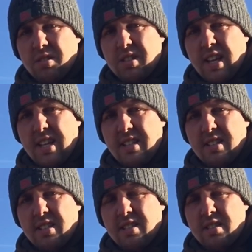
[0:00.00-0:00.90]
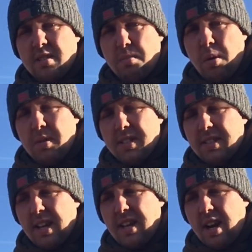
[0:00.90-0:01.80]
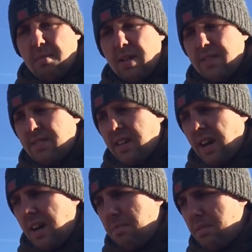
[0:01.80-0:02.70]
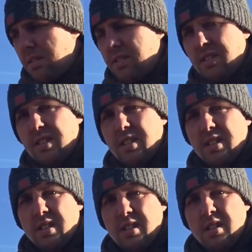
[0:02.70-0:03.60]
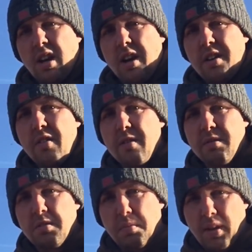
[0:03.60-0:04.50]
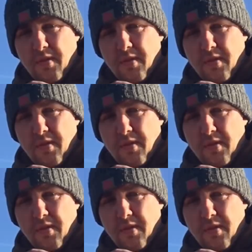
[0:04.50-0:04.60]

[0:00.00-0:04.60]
of stayed. The bobbin stayed up, lifted it up, and I knew it was a big